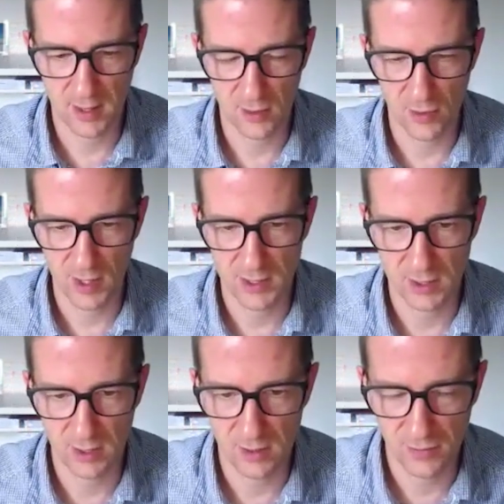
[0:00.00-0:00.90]
created
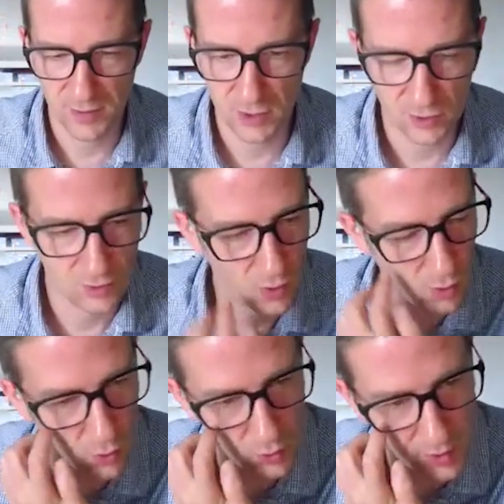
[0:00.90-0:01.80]
an official
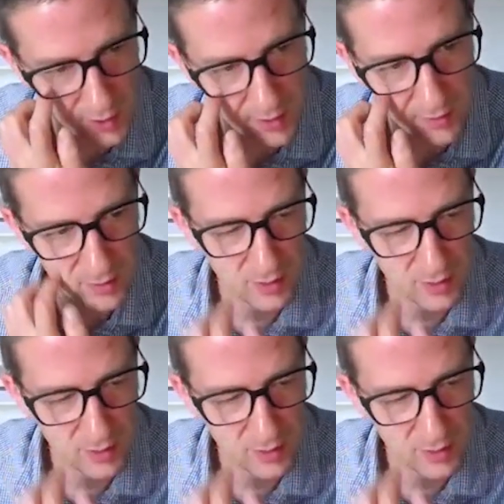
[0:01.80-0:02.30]
order